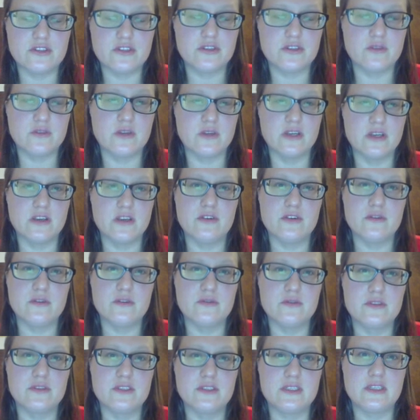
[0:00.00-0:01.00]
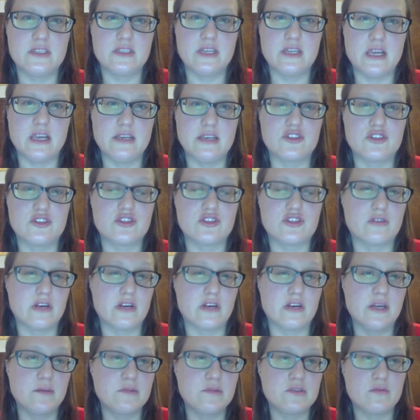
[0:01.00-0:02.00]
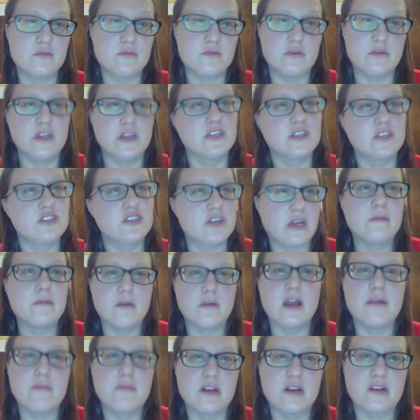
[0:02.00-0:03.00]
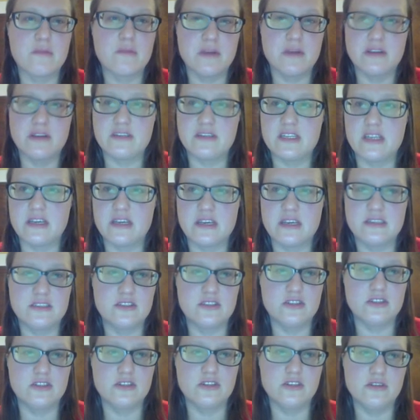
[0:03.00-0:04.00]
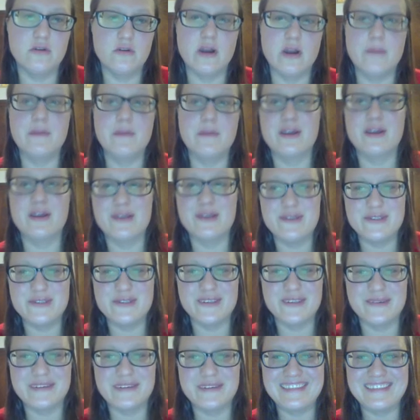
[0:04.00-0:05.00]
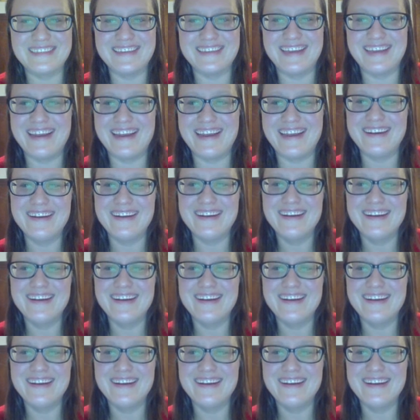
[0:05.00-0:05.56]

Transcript: student used a script, which I recommend to the kids to do. I'm not using one today,